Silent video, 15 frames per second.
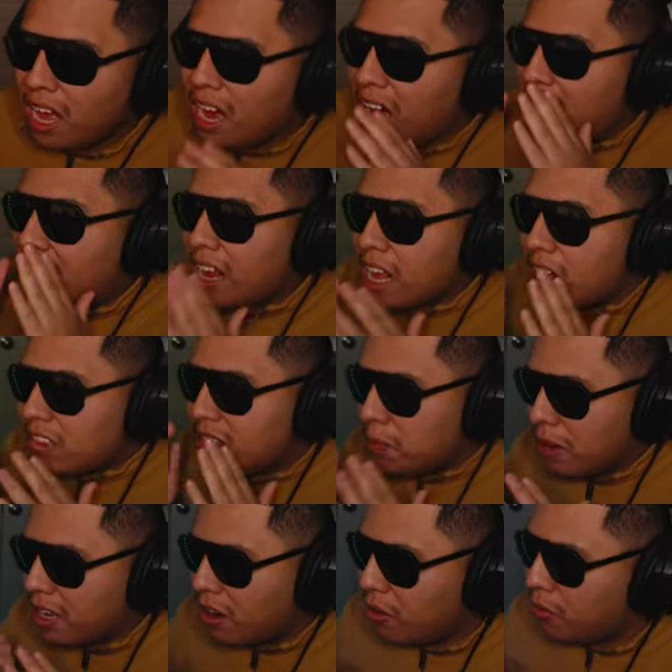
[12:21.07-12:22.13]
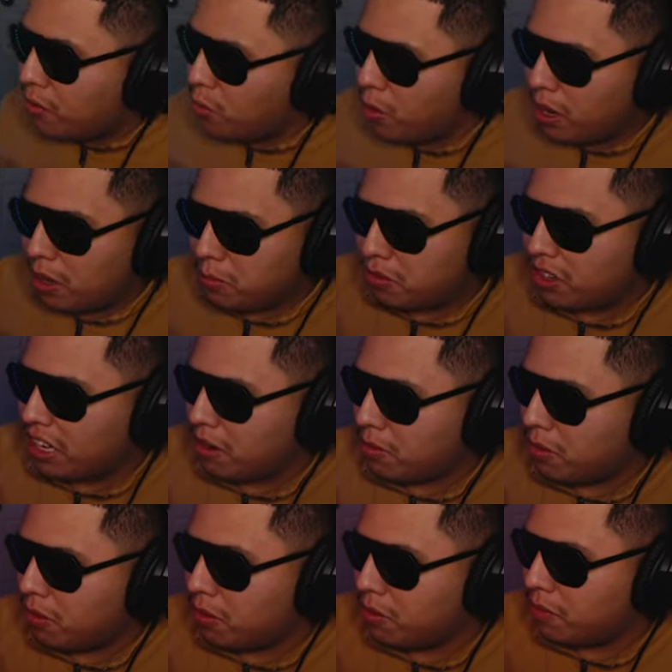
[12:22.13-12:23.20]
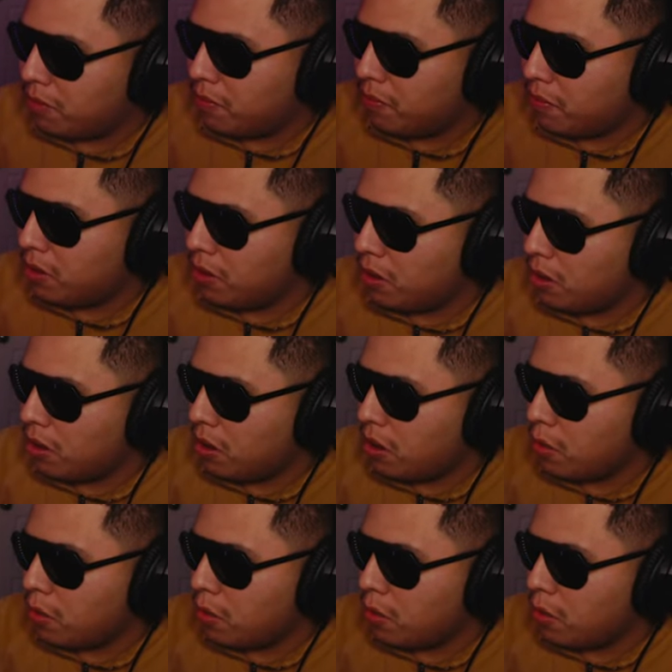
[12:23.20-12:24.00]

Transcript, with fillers: I got to be careful what I'm saying, bro. Oh